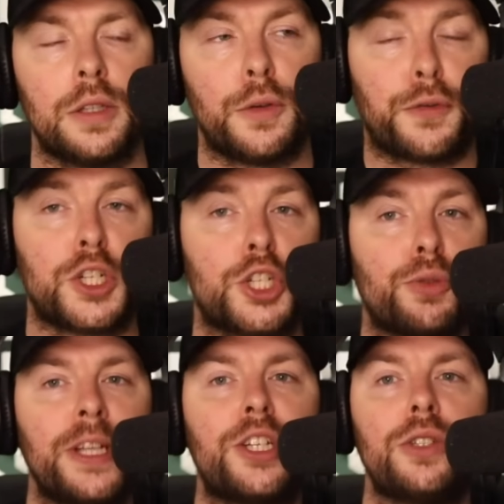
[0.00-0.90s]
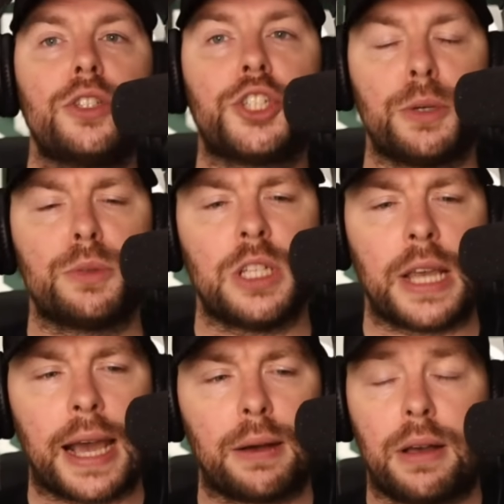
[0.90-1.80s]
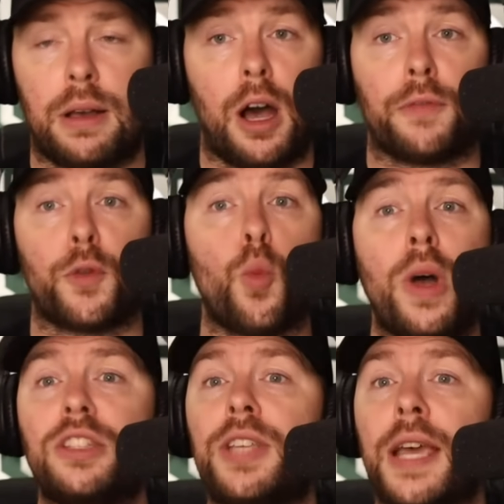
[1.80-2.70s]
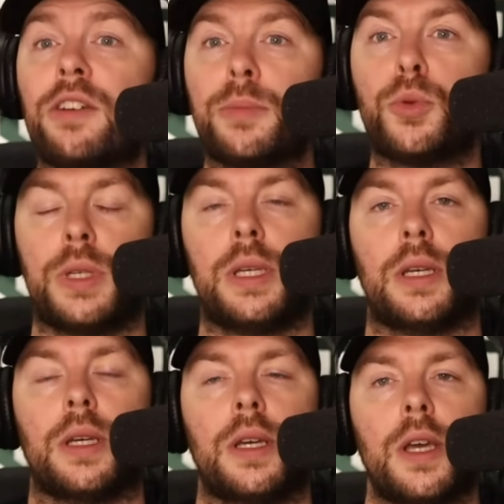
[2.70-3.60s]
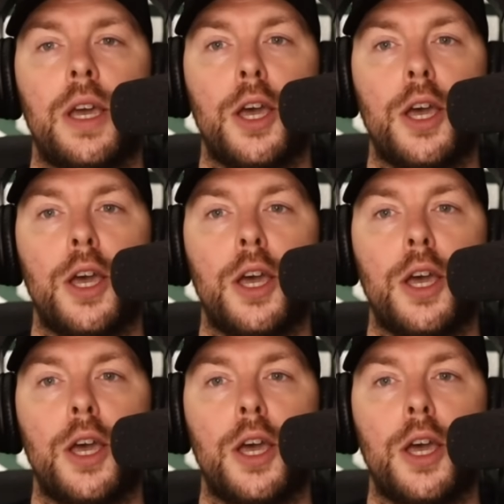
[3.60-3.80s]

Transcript: the frustration that Chelsea, after one terrible year,